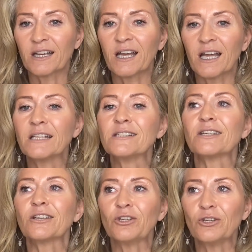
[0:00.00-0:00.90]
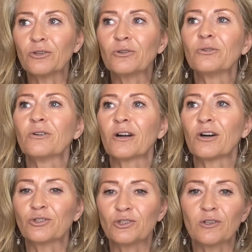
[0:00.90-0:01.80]
And you
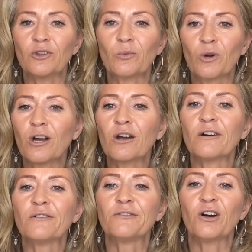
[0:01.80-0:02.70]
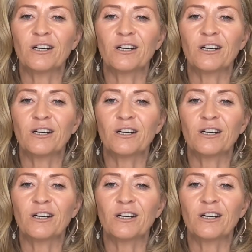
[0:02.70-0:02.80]
are doing the work for